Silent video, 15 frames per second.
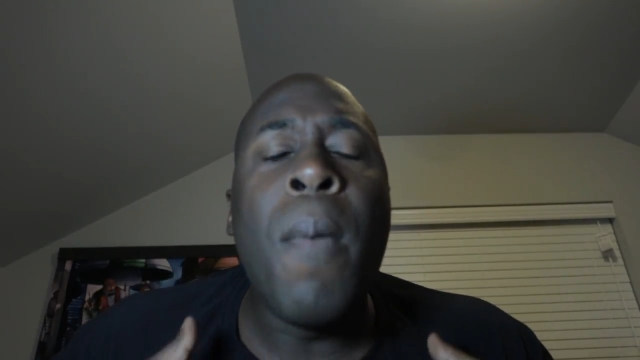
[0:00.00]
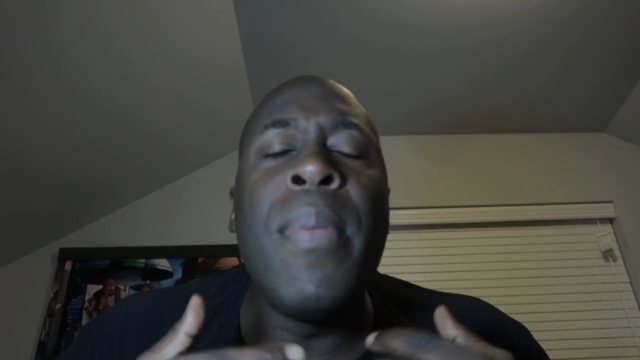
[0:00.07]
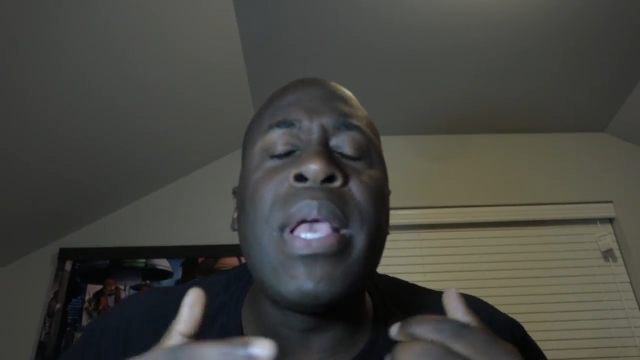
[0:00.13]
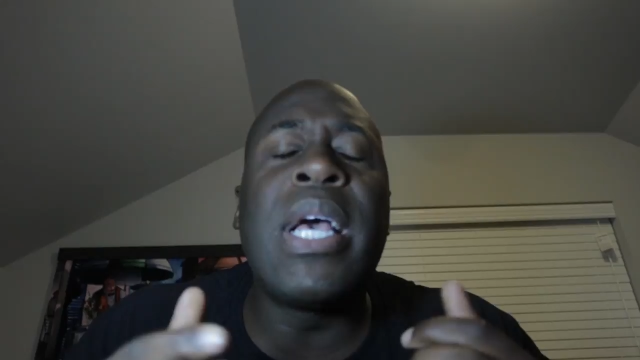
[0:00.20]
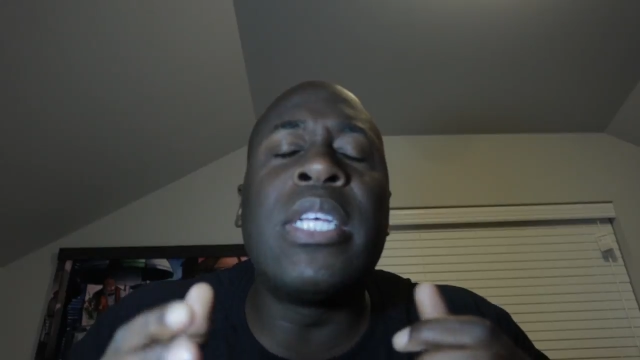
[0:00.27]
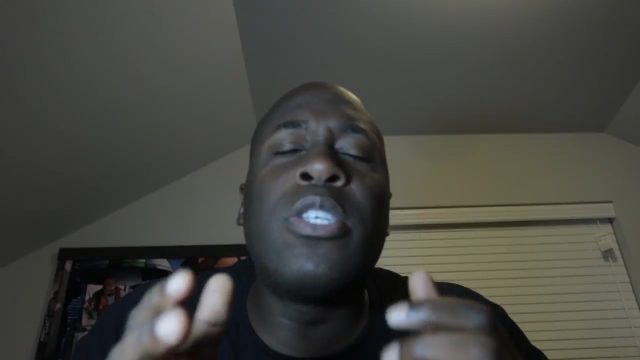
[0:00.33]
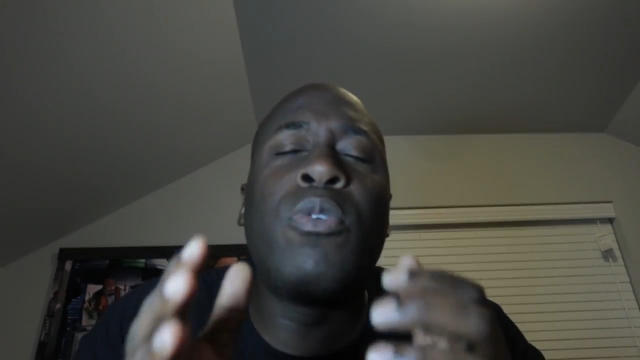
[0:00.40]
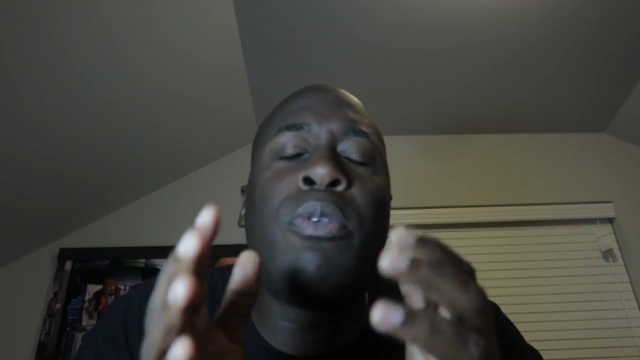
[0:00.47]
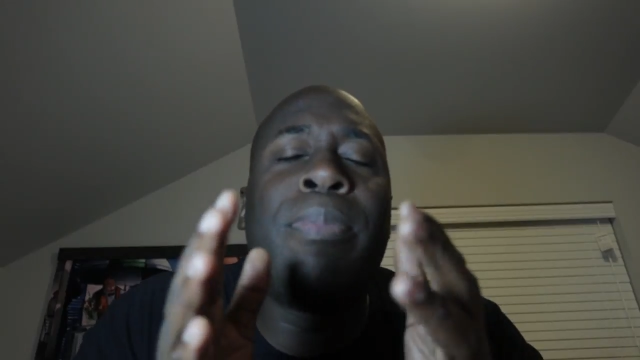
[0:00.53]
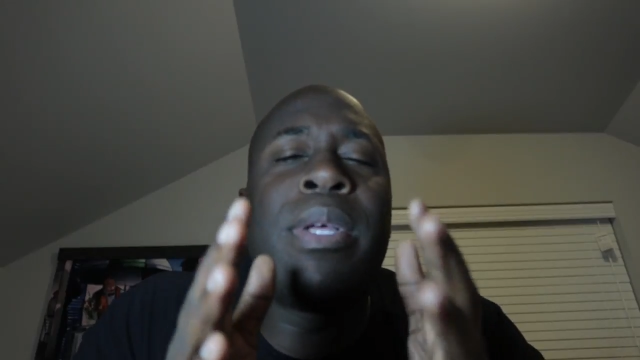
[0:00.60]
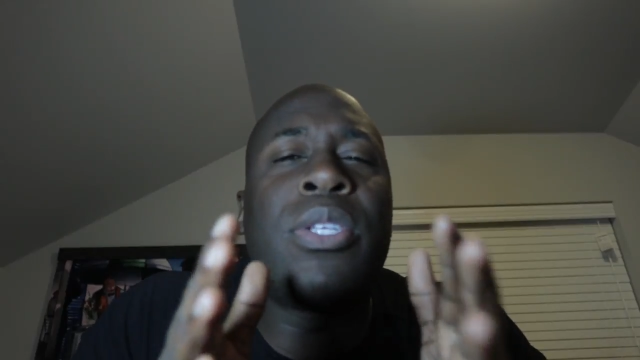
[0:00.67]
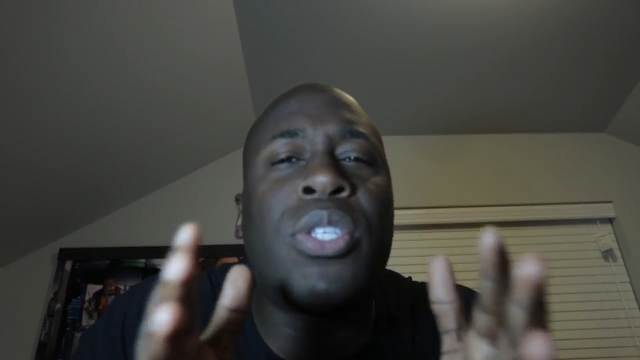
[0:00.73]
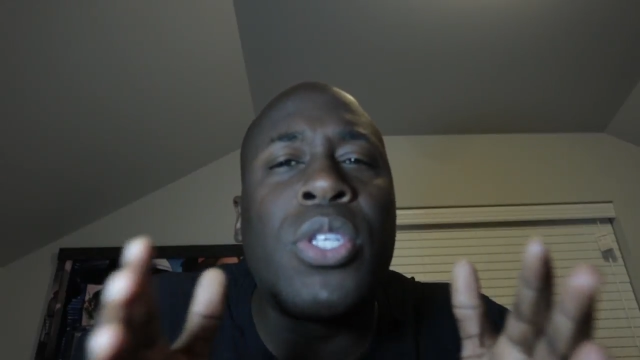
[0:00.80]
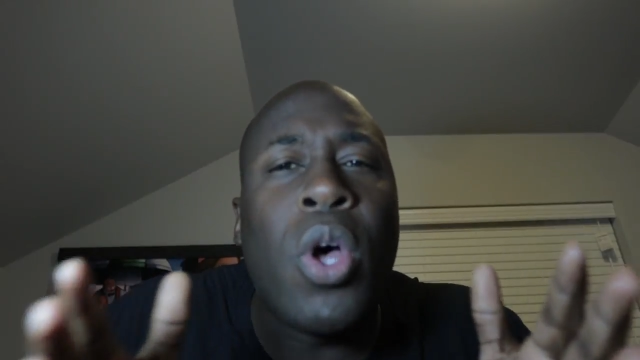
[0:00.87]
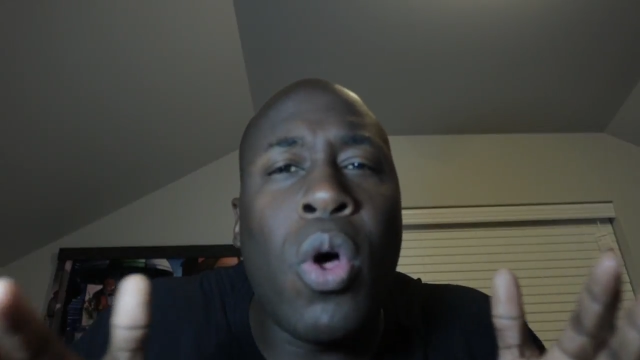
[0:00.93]
because it would have
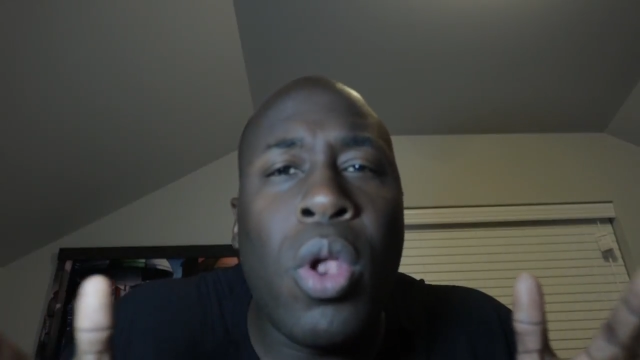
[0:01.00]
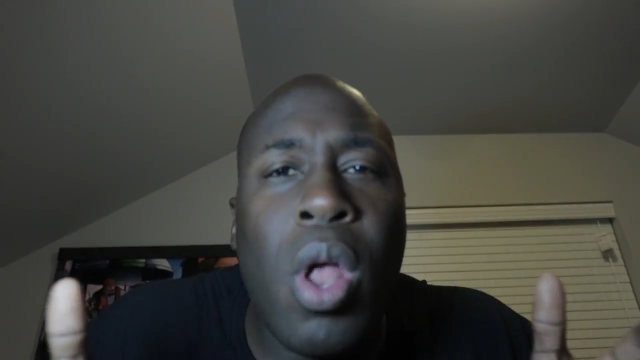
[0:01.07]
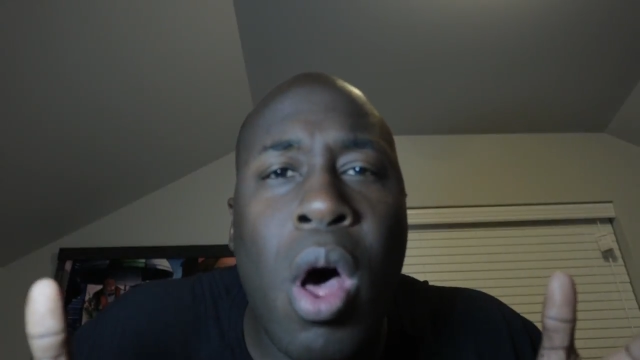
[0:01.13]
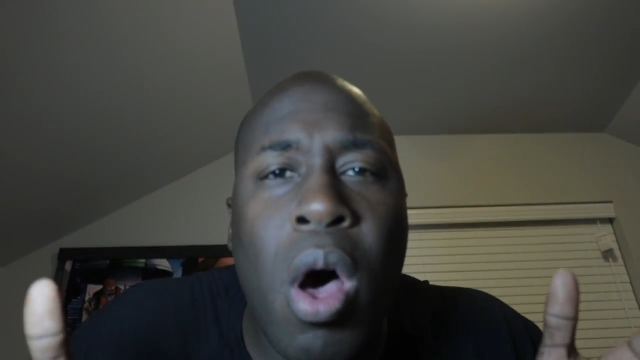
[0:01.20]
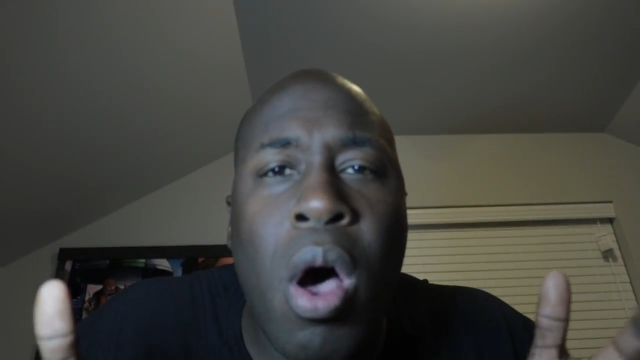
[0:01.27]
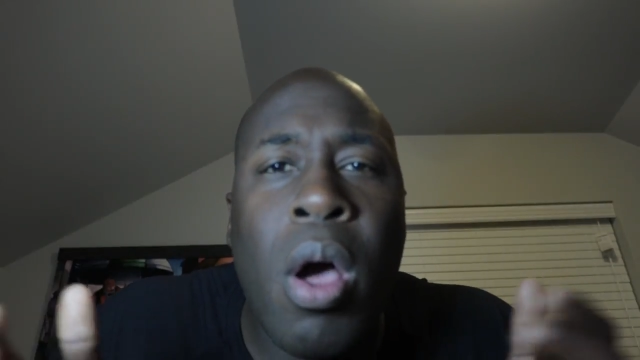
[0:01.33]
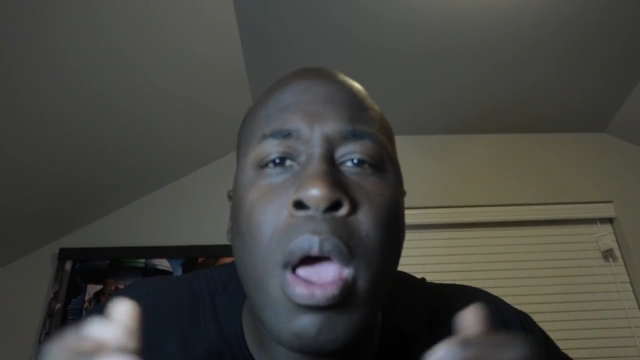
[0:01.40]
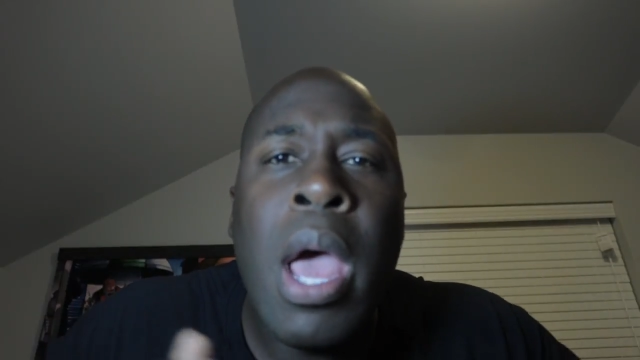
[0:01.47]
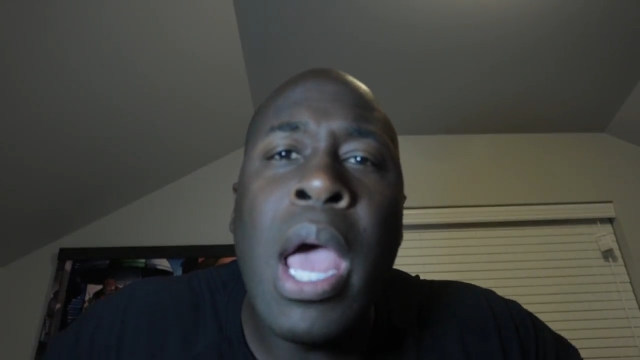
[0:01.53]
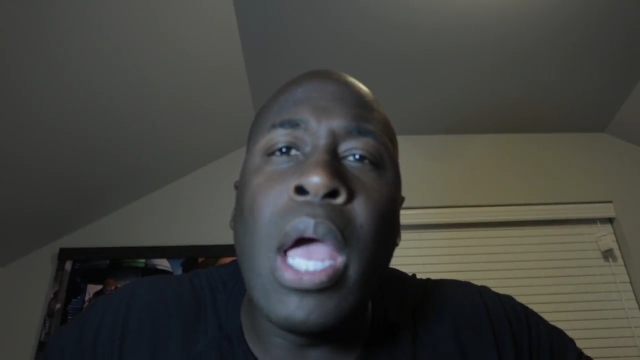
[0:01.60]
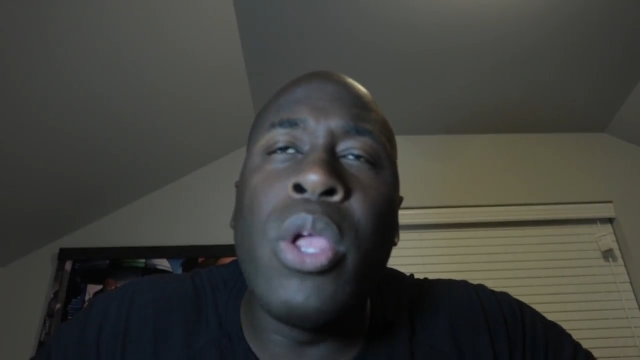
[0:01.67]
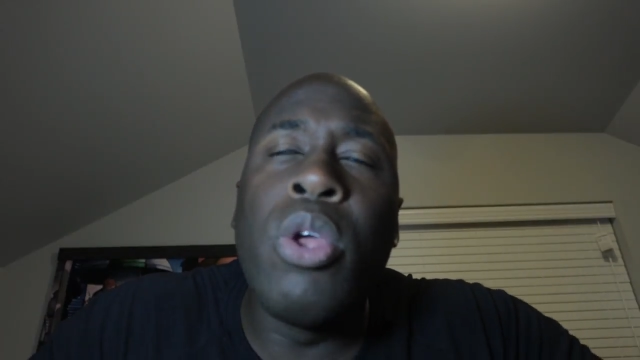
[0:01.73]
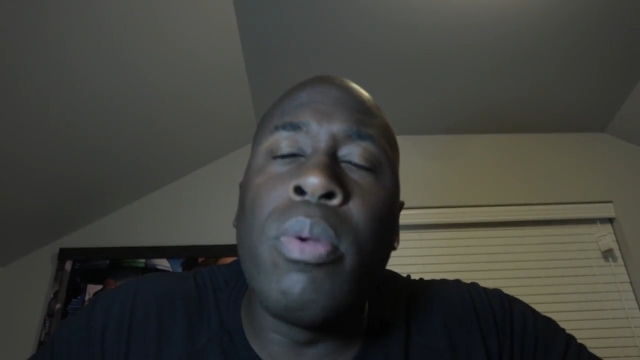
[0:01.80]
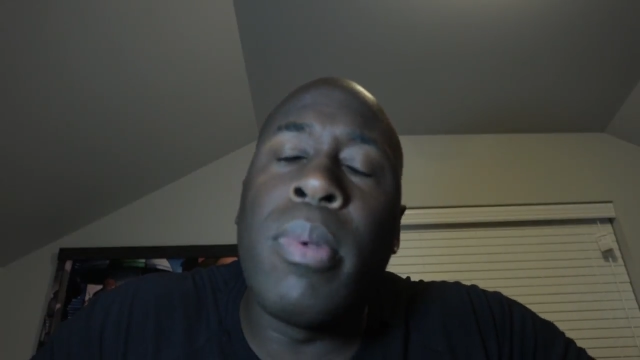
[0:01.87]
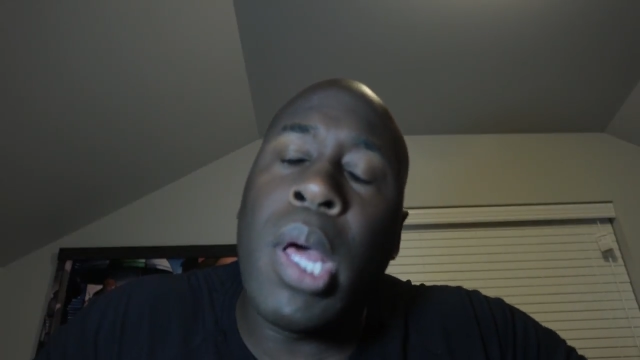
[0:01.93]
been so long,
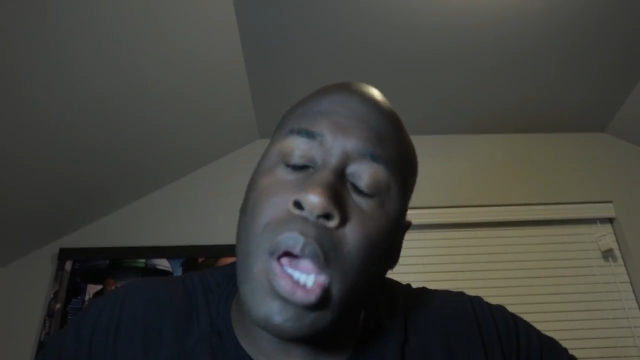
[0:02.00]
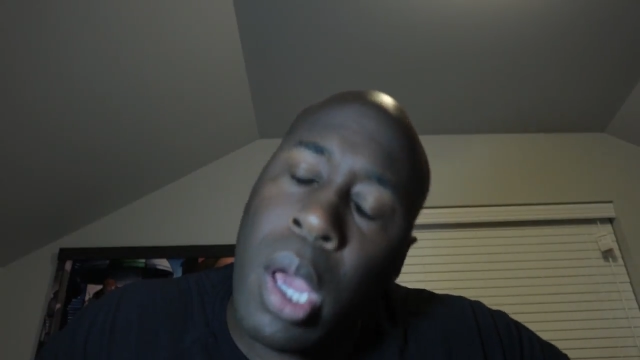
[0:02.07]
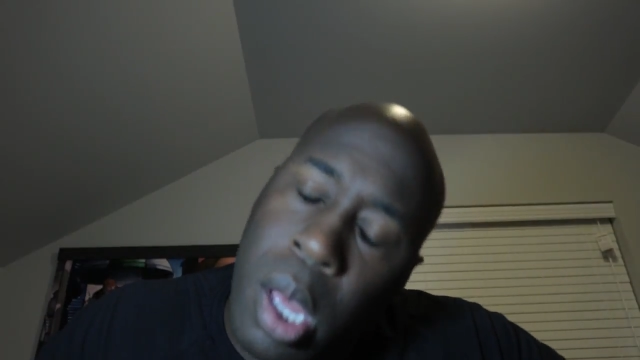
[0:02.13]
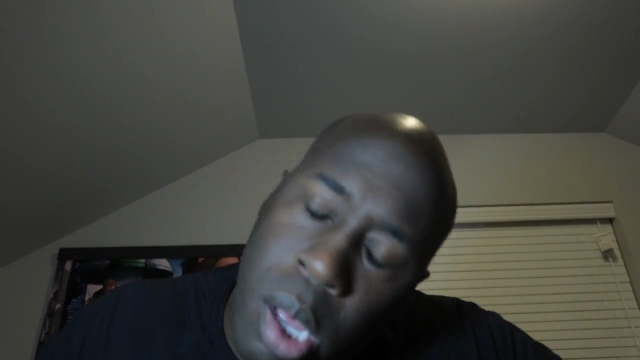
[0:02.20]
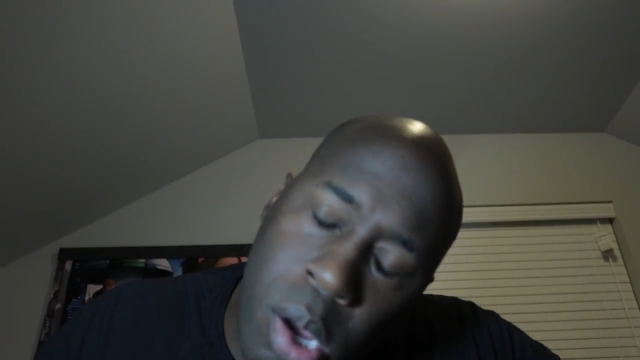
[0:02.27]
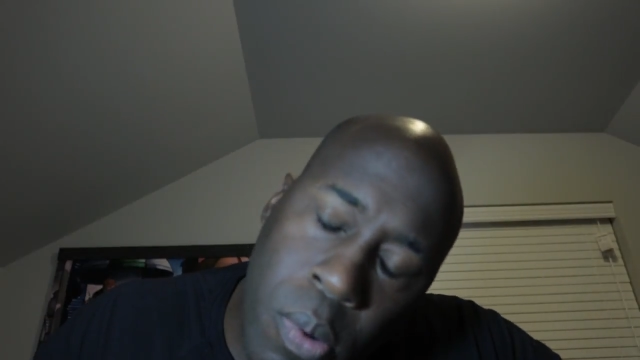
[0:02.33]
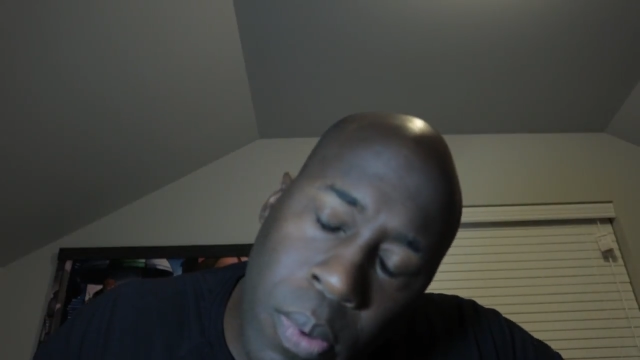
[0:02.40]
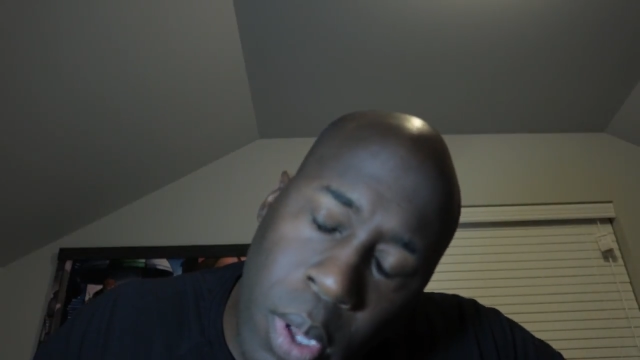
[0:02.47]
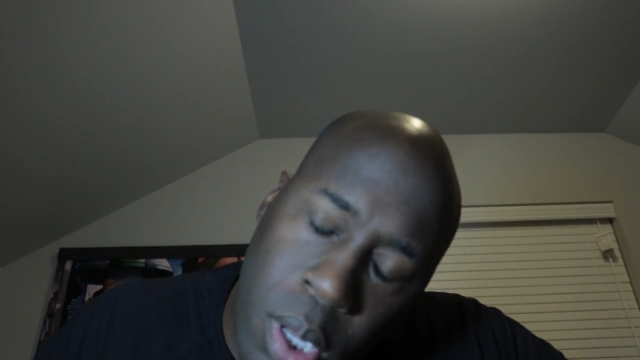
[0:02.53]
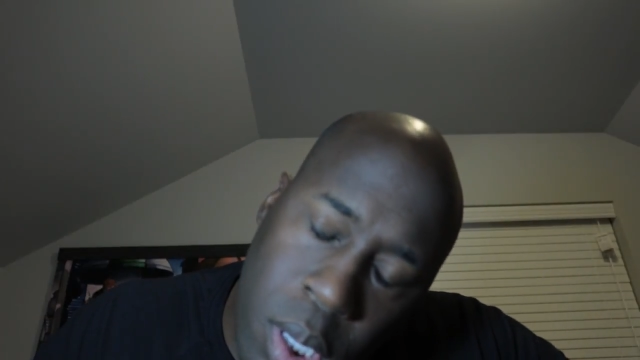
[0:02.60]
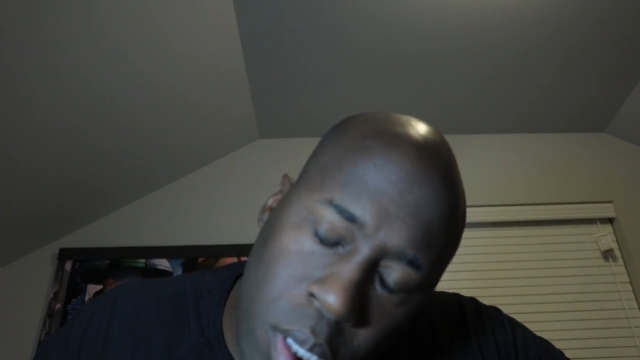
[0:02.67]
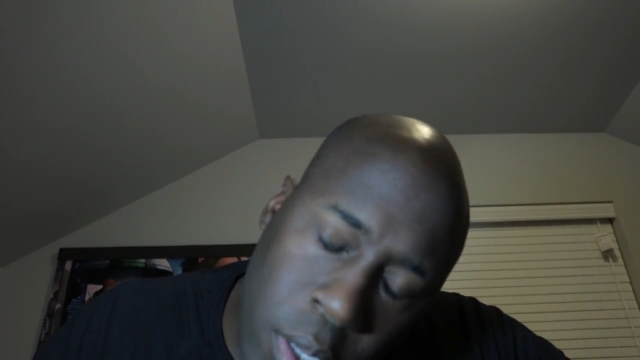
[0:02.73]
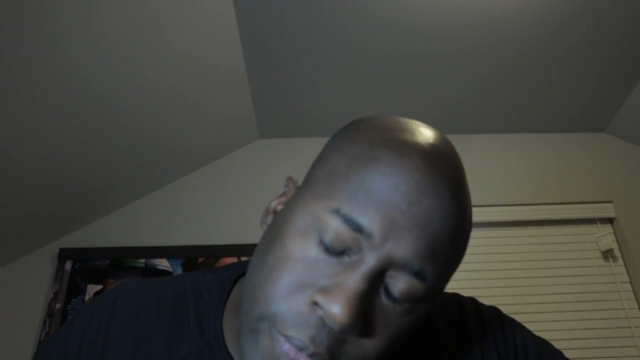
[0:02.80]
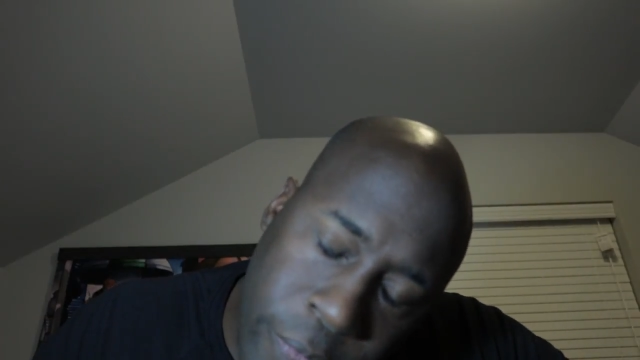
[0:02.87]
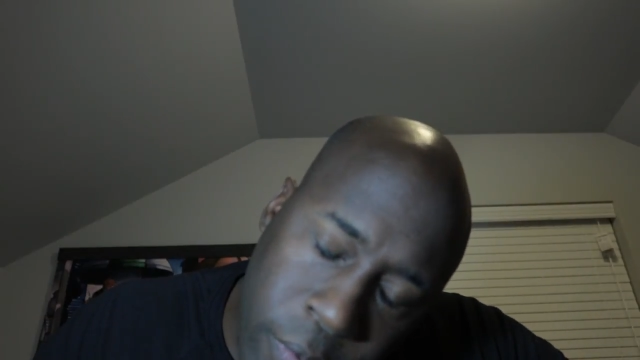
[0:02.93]
and you'd be like, I hope he just